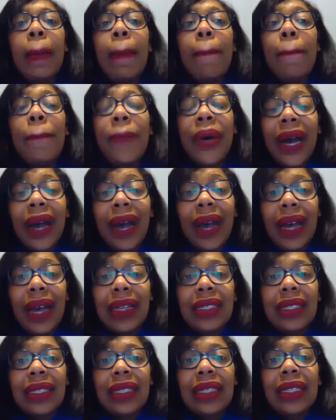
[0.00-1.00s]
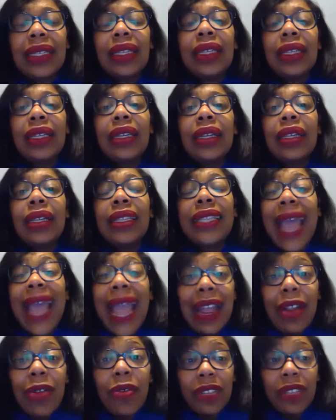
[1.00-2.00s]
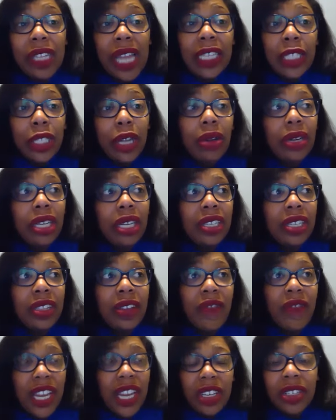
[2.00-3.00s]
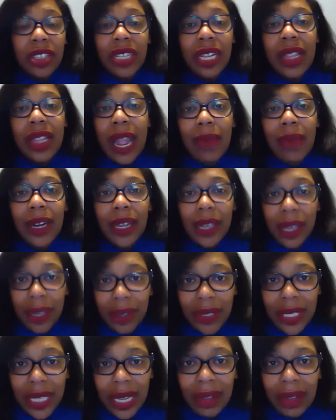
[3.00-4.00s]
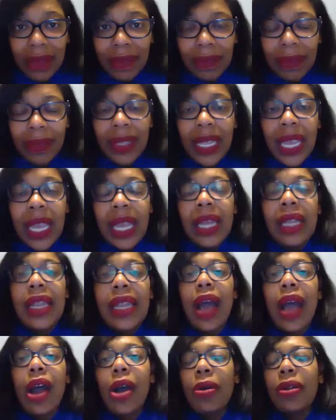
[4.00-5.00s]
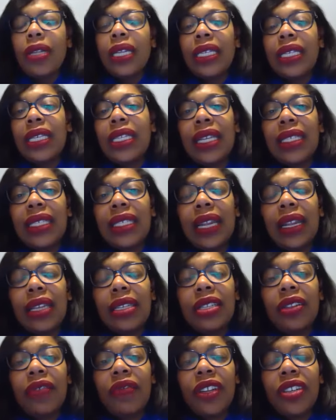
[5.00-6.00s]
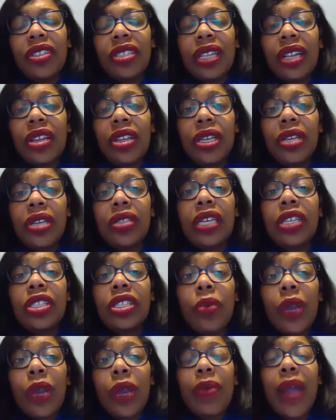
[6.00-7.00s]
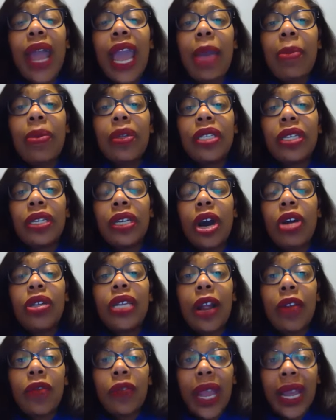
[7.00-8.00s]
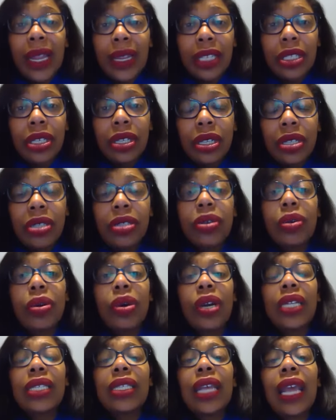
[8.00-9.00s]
but they sold it to the vendors that they were using. Not only did they sell it to the vendors they're using, so we were able to go directly to the source,